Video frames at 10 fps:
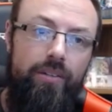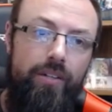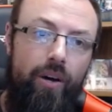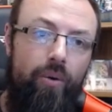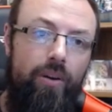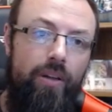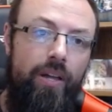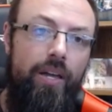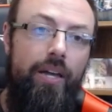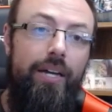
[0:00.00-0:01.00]
No.
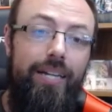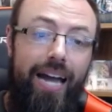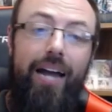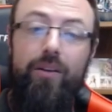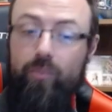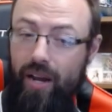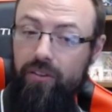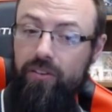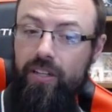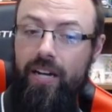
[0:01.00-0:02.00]
God
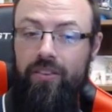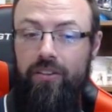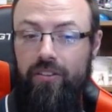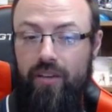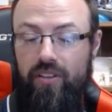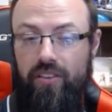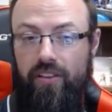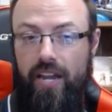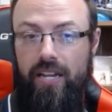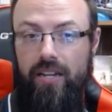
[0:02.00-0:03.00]
rested on the seventh
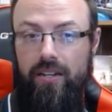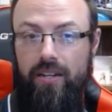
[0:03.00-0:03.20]
day